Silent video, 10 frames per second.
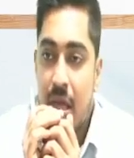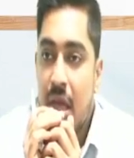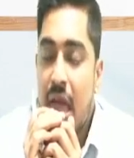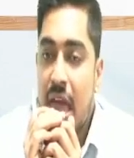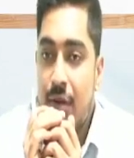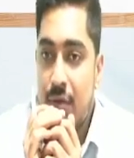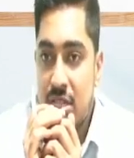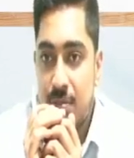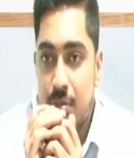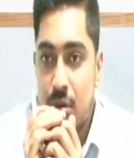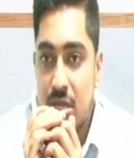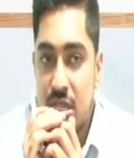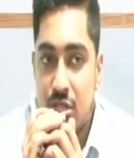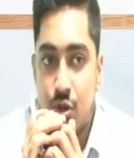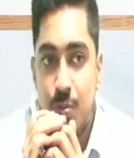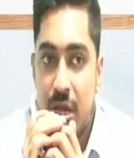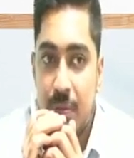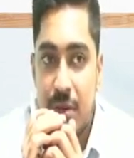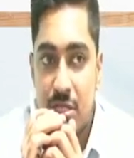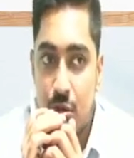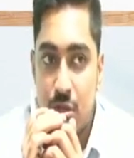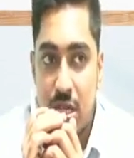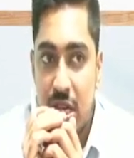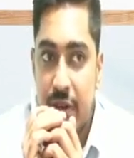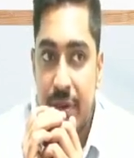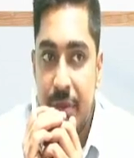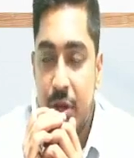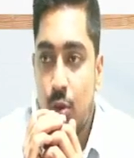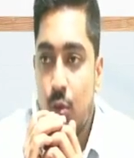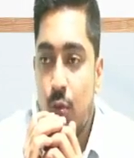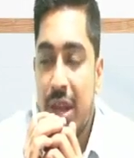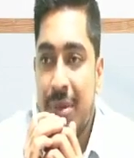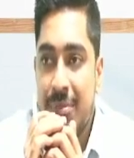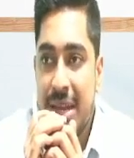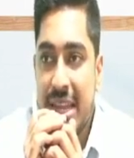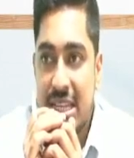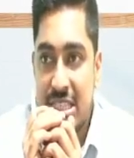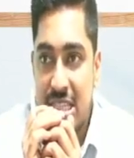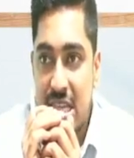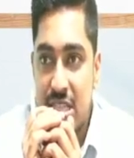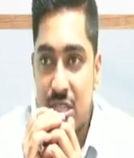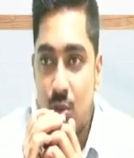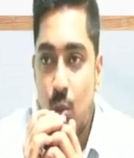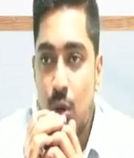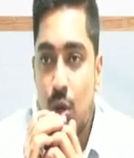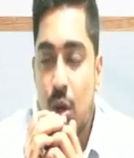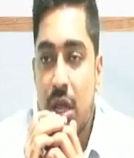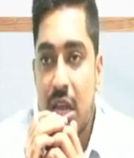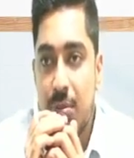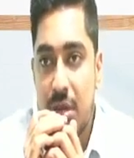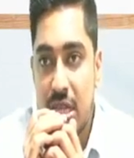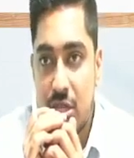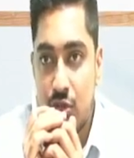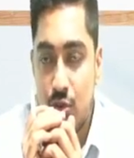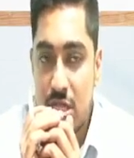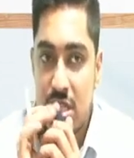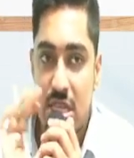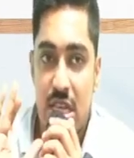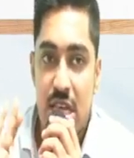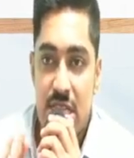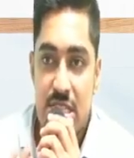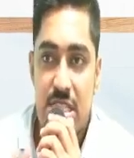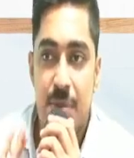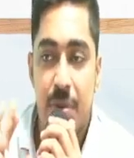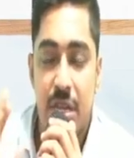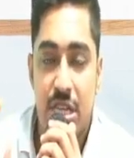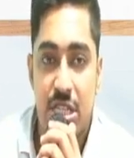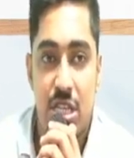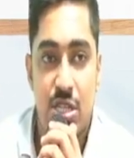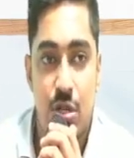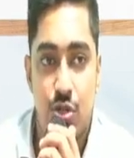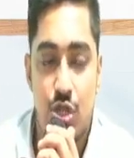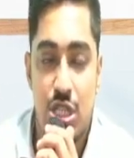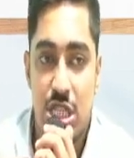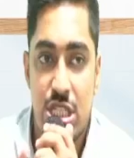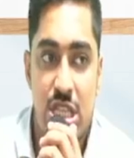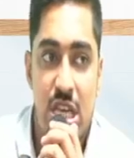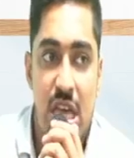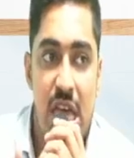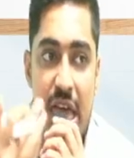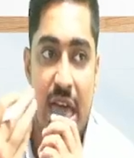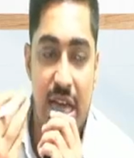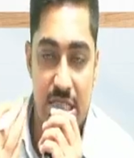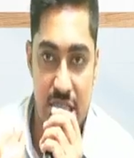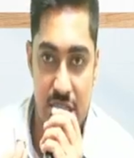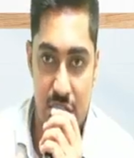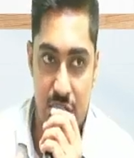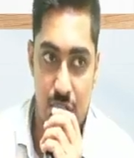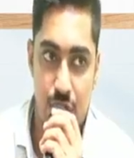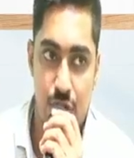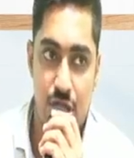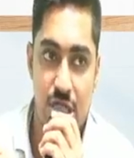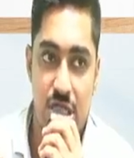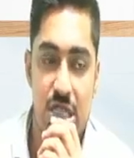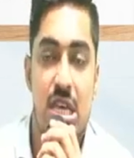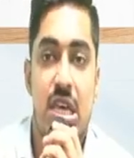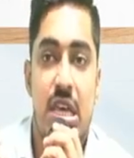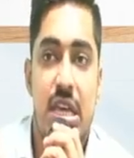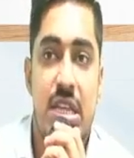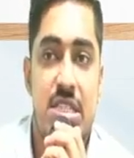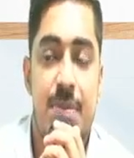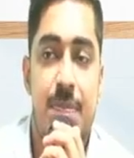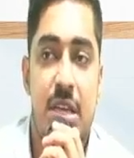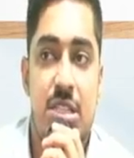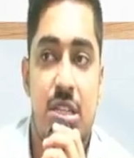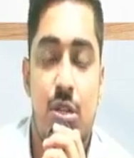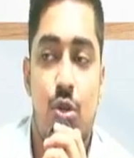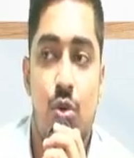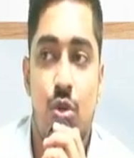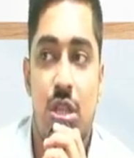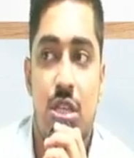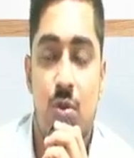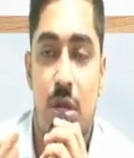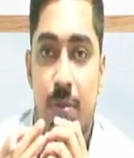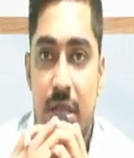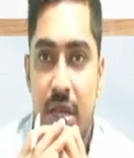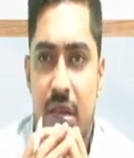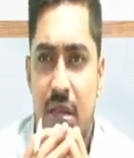Average employees is opening plus closing divided by 2. When I'm telling change, what all can be there, students? Separation is also change. Accession is also change. In separation, two things will be there.